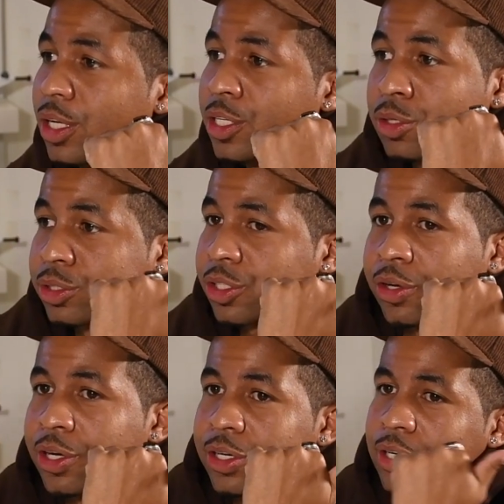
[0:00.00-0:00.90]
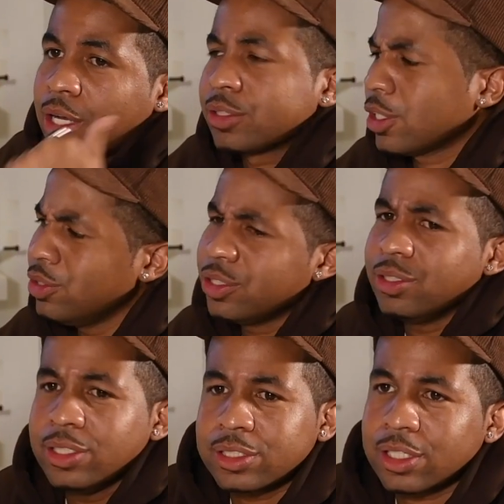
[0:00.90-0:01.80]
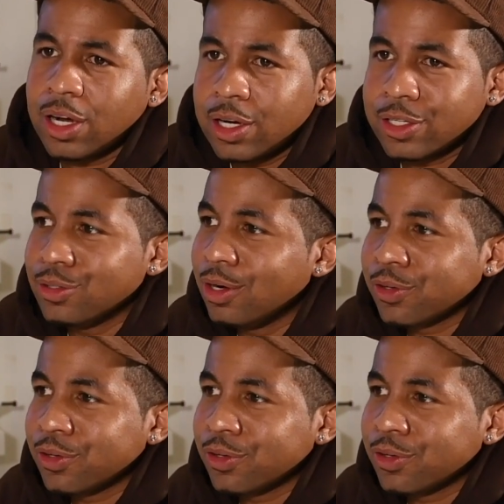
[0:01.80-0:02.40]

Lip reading: He knows that you're here." I was like, "Are you serious?" Like, all right, cool.